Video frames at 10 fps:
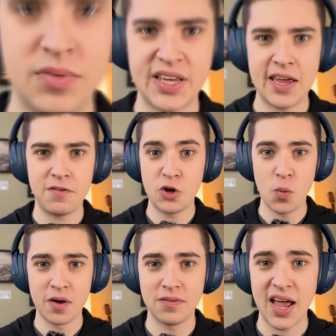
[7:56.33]
say if you
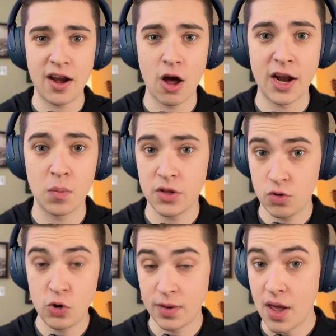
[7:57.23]
don't want to fly in a hot air
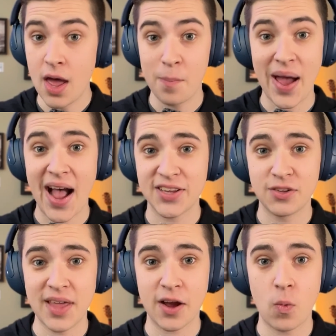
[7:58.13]
balloon, you could
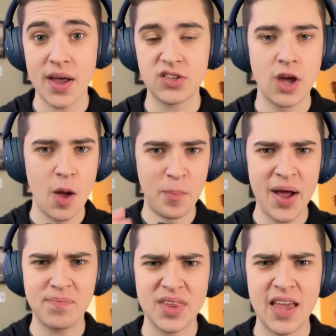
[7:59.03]
pass on that quest. But